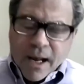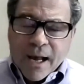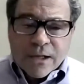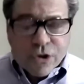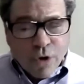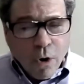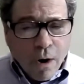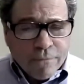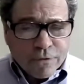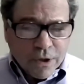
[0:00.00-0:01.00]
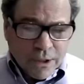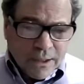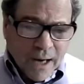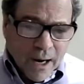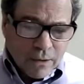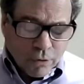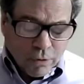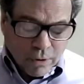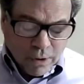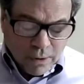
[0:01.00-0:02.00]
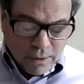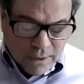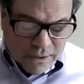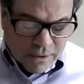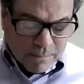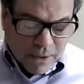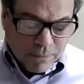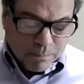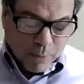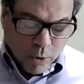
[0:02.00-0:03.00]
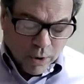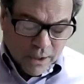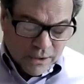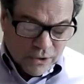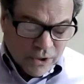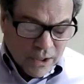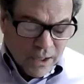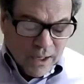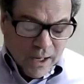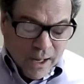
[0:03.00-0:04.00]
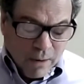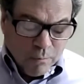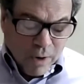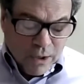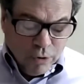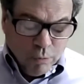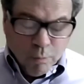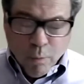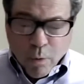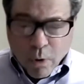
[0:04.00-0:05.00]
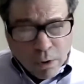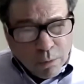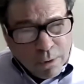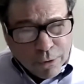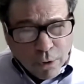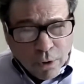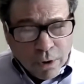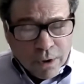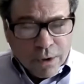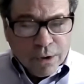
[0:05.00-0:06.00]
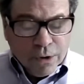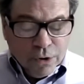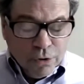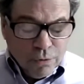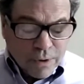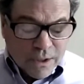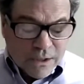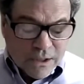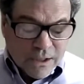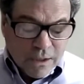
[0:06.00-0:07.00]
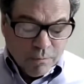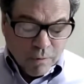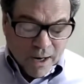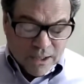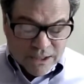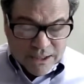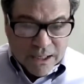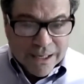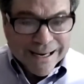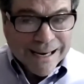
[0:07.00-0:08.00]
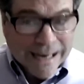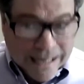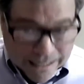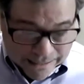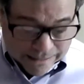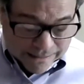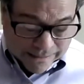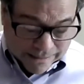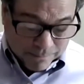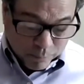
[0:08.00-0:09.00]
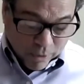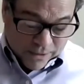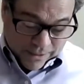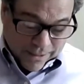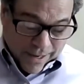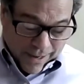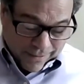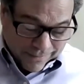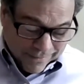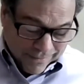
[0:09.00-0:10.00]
Hats off to Dr. Elizabeth Perkins. And when you work with her, you can see why she is the president.